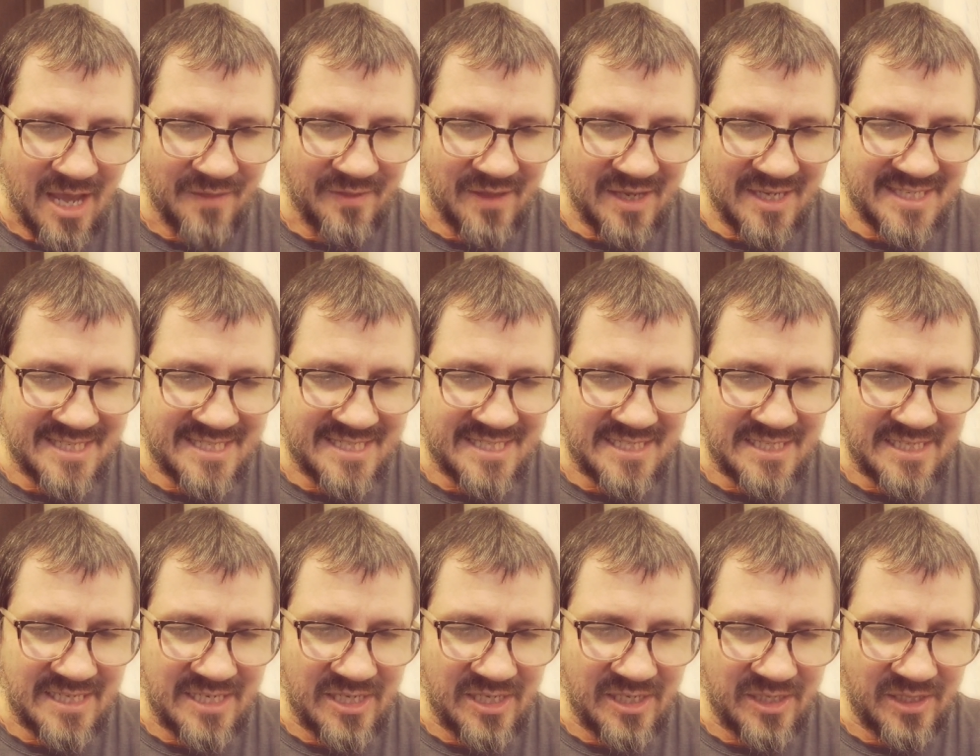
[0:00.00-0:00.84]
They
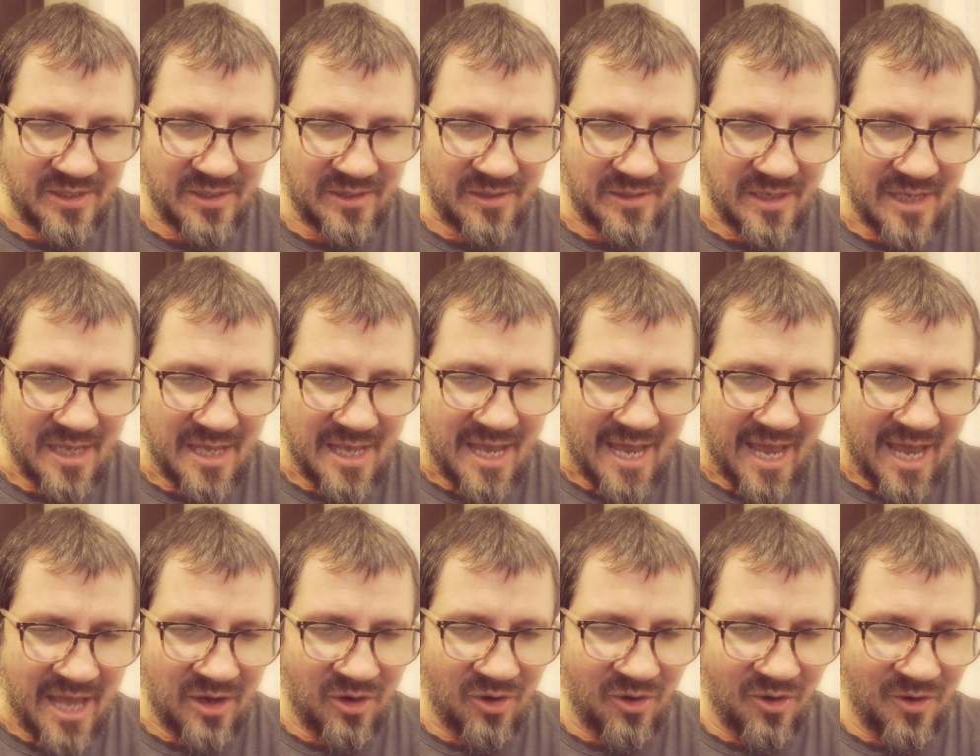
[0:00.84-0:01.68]
sneer
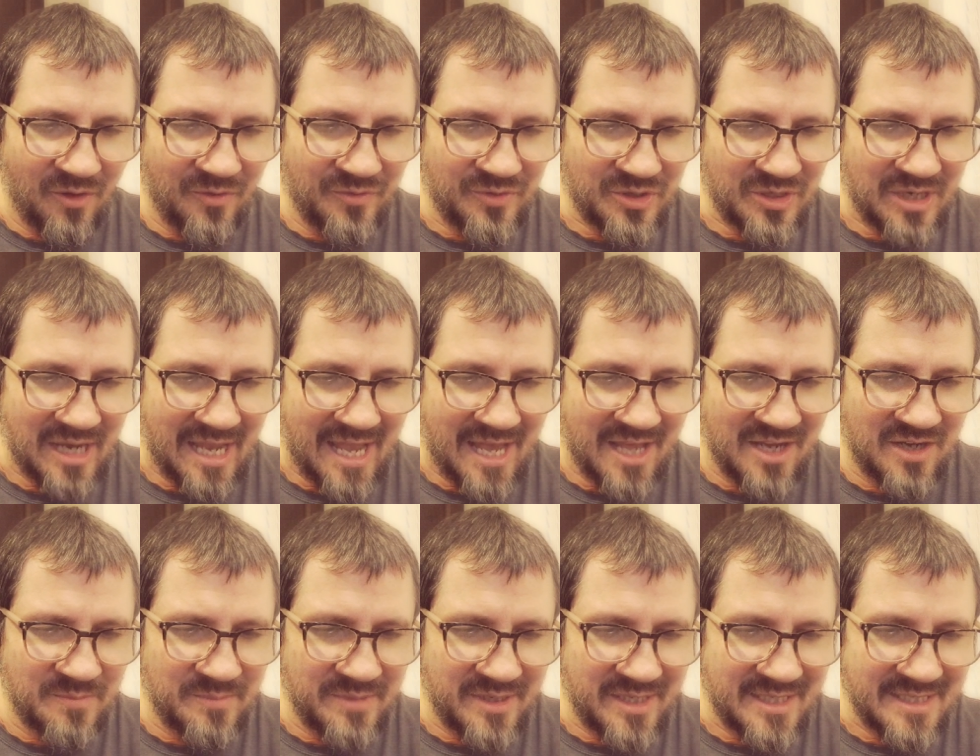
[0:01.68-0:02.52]
at all their
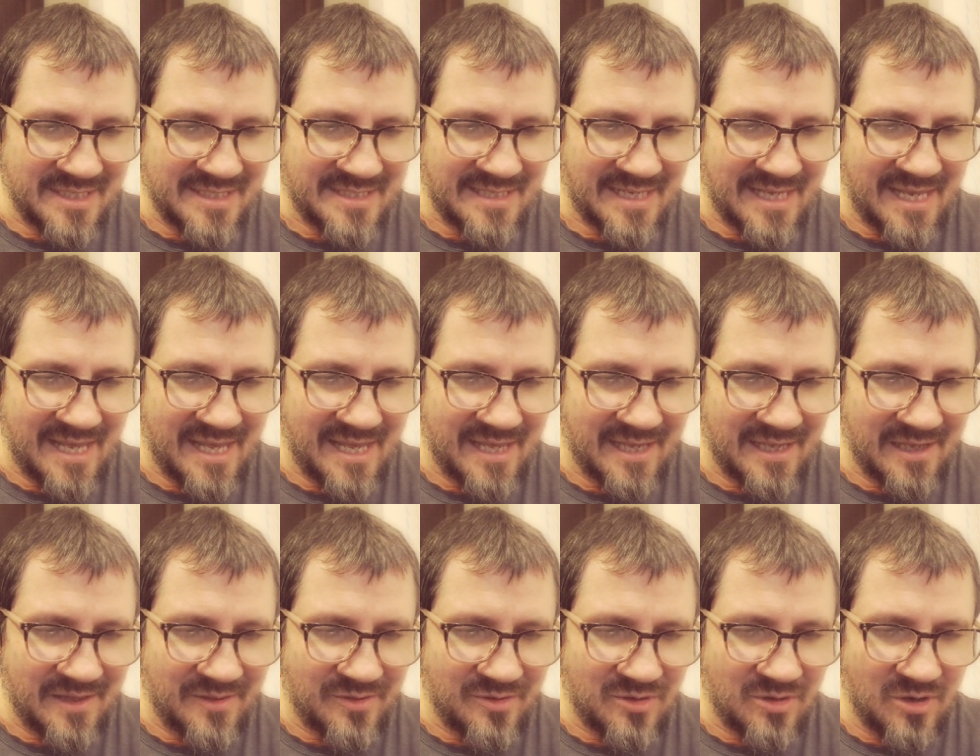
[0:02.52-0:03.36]
enemies, saying
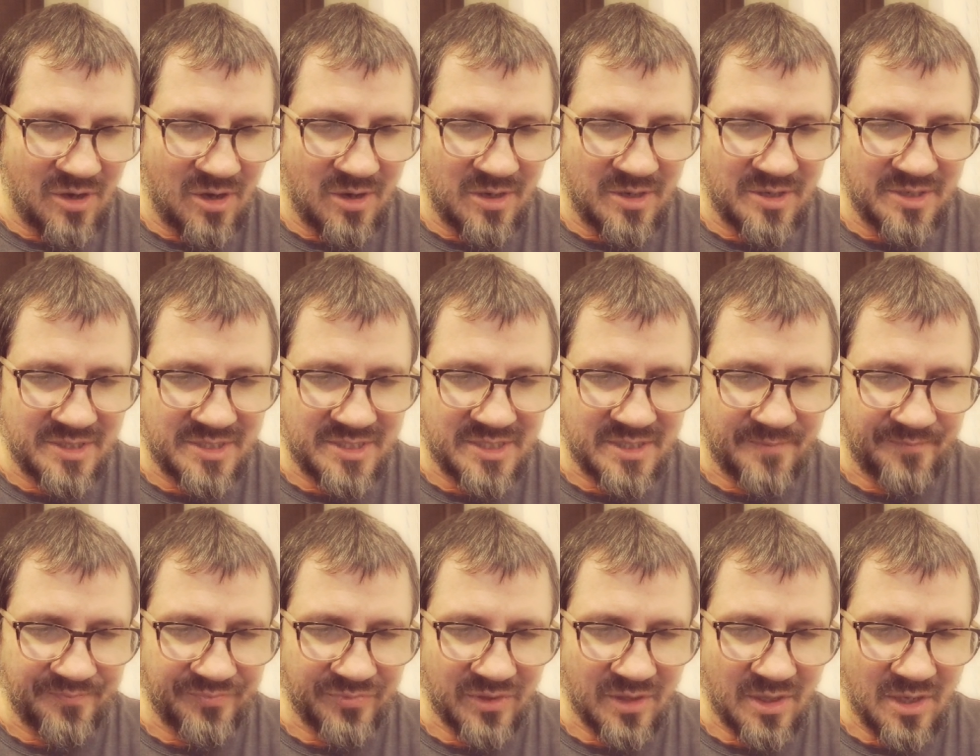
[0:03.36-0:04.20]
in their hearts,
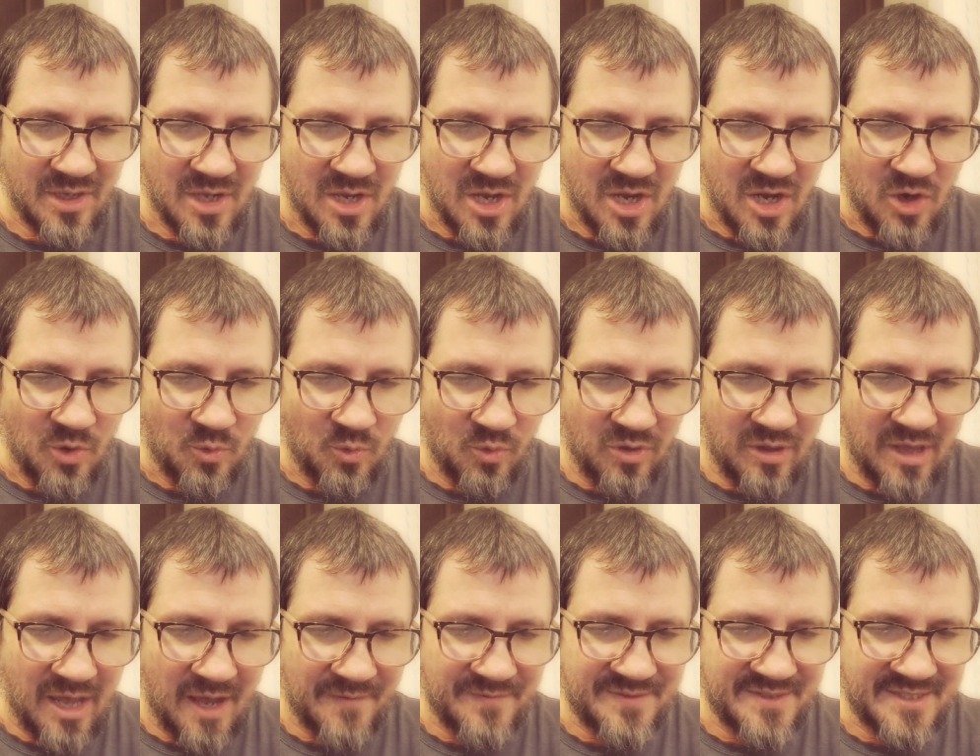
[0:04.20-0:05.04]
We'll
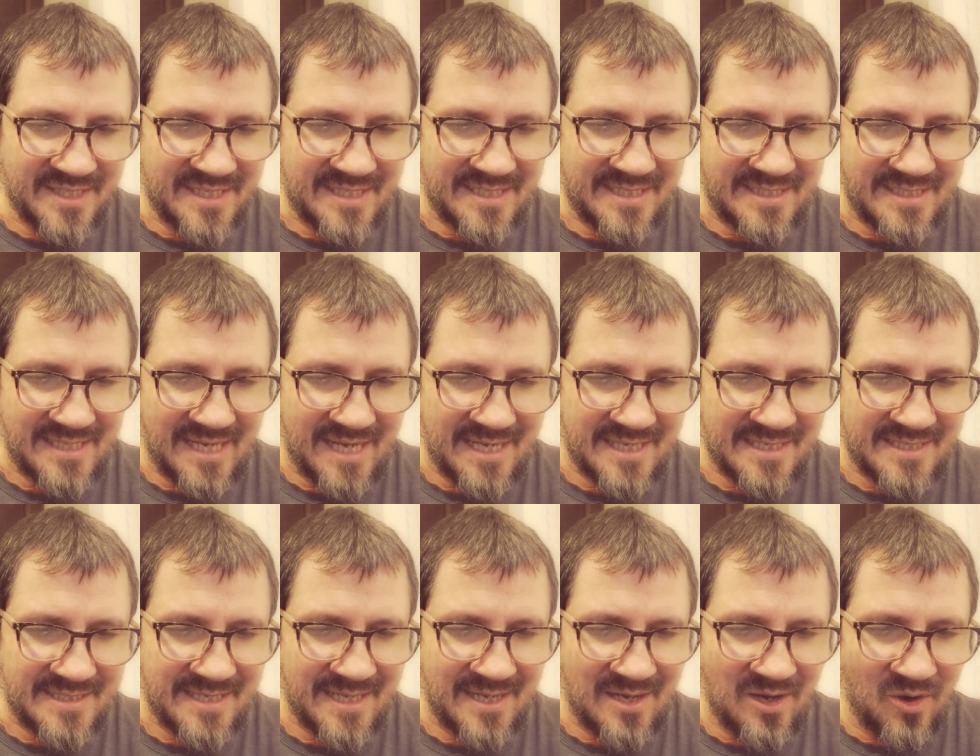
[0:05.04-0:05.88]
have
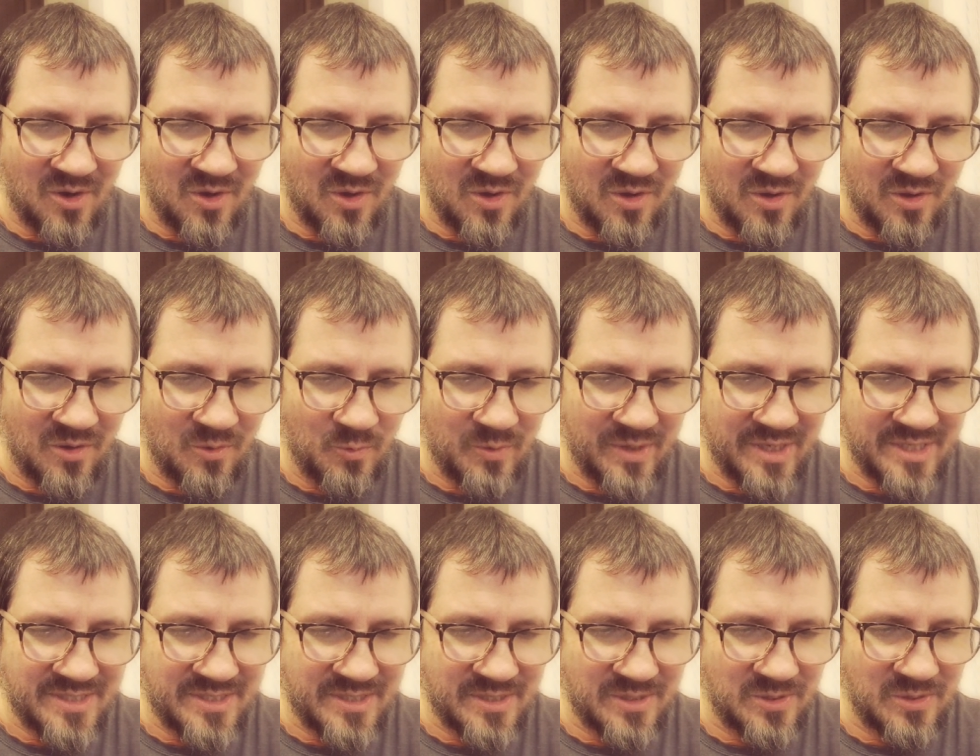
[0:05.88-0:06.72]
success in all
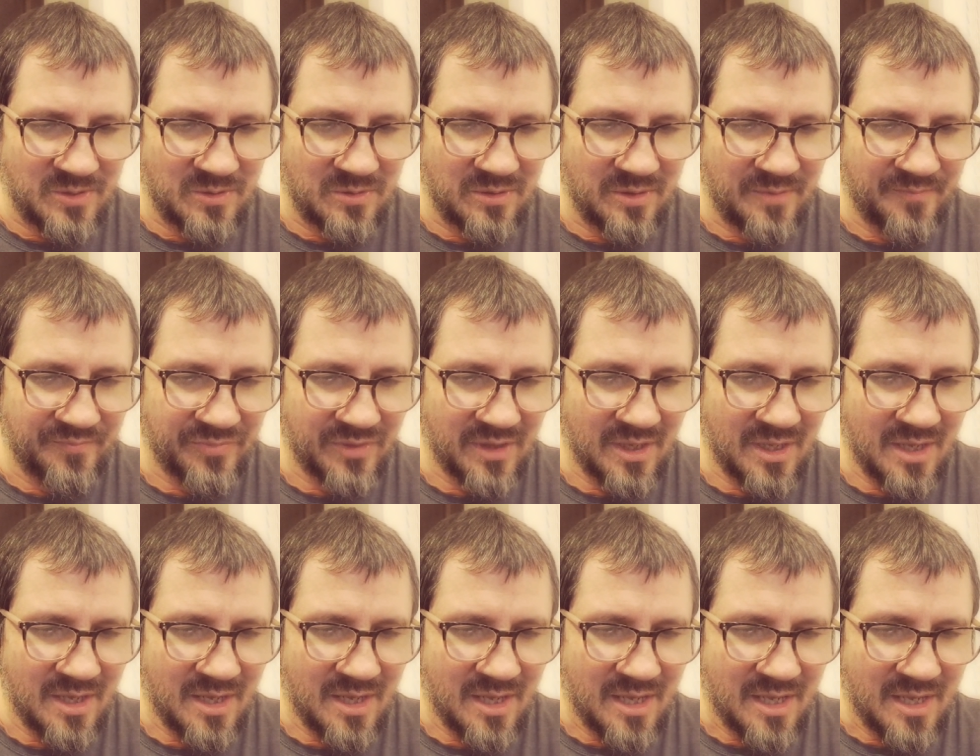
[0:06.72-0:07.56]
we do
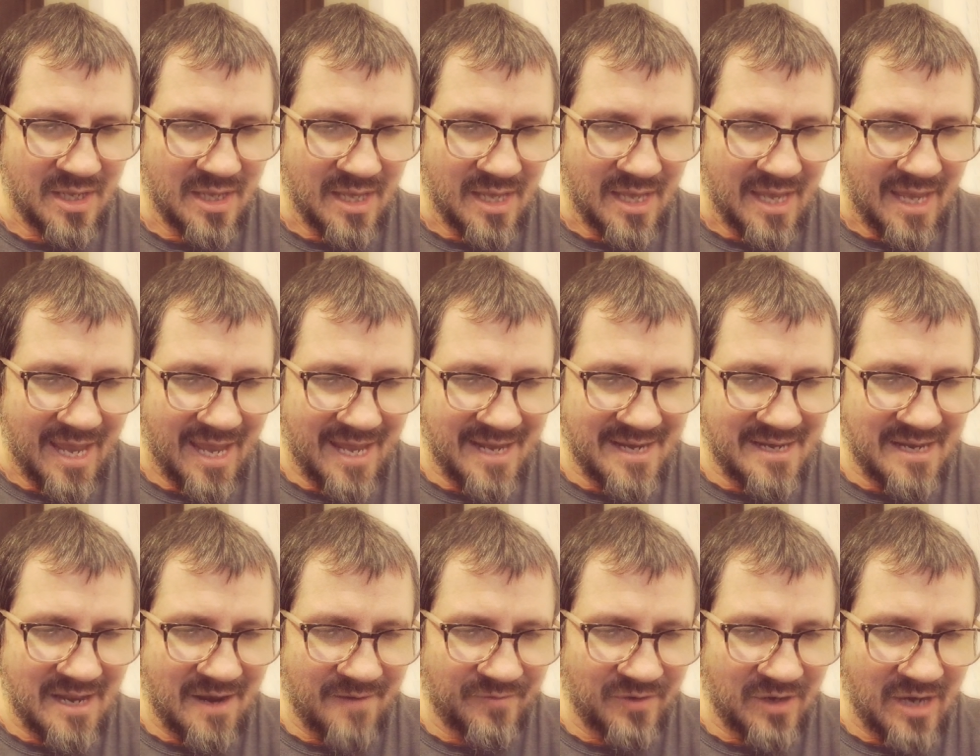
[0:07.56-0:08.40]
and
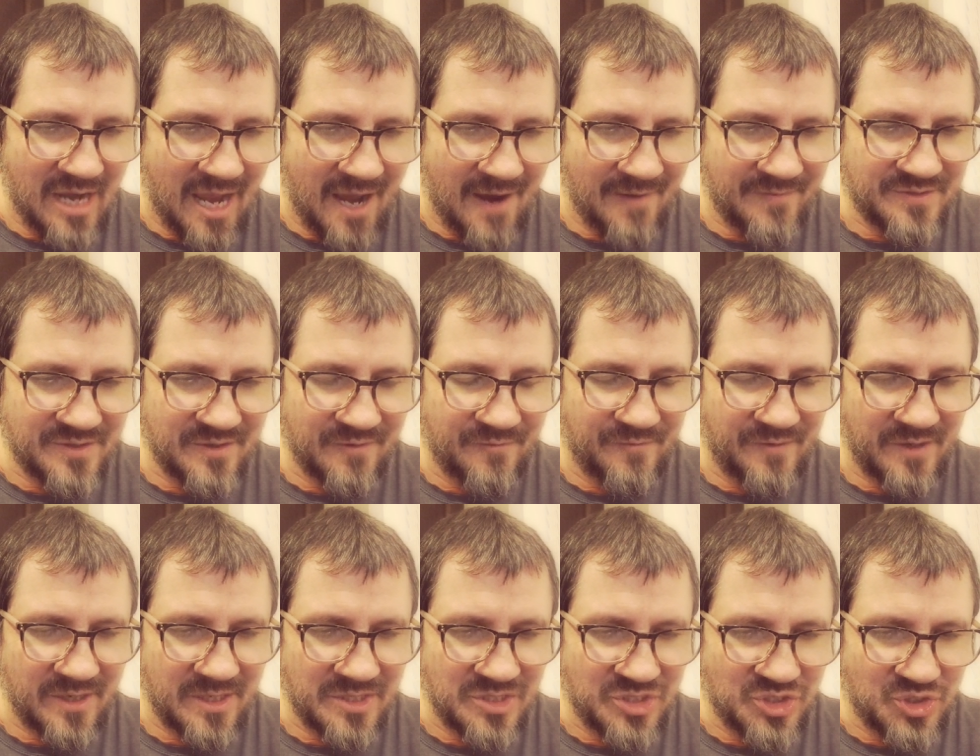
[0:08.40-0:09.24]
never have to
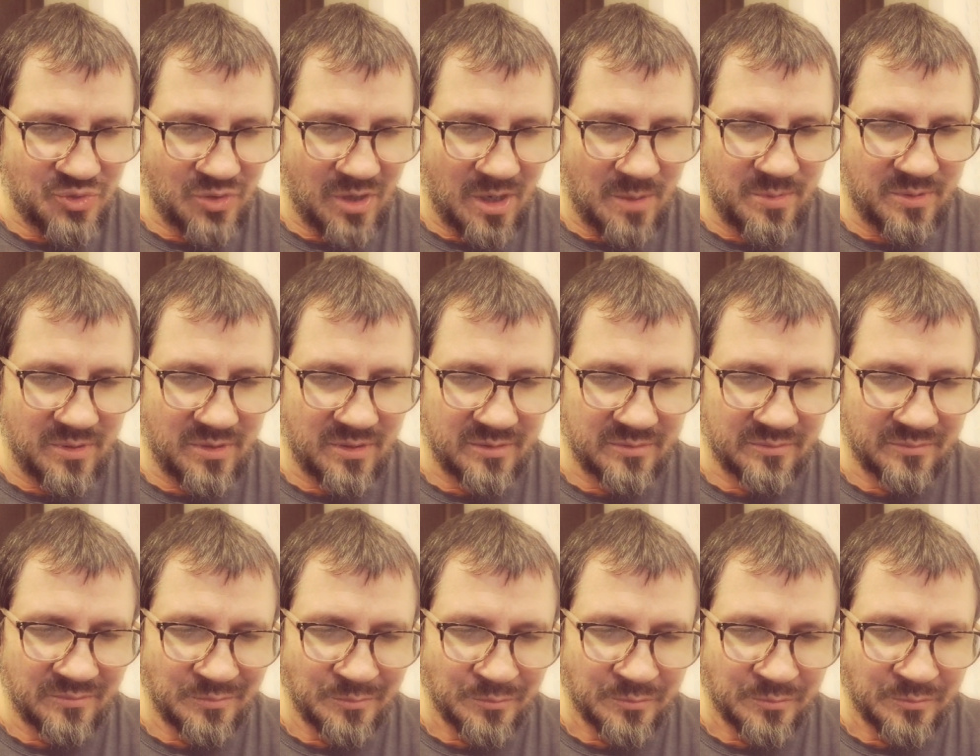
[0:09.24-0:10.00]
face trouble.